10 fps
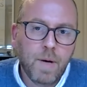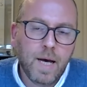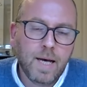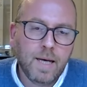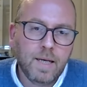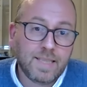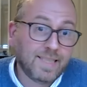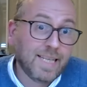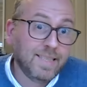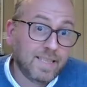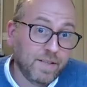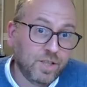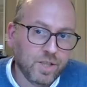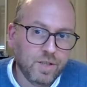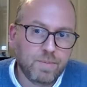a sensitive
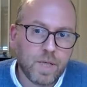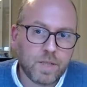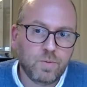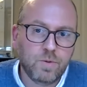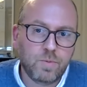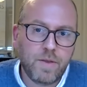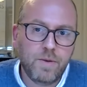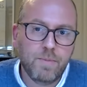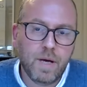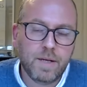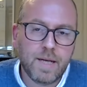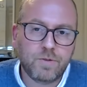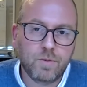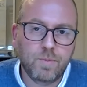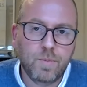issue, but I just wondered whether you might have
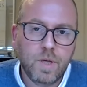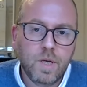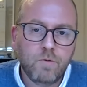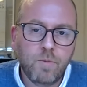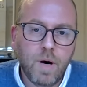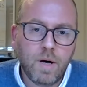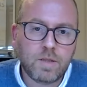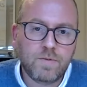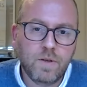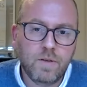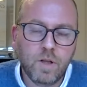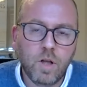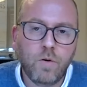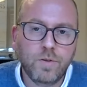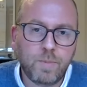some remarks for
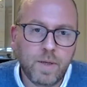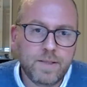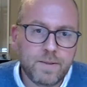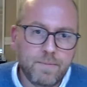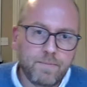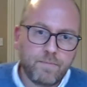Lawrence, please.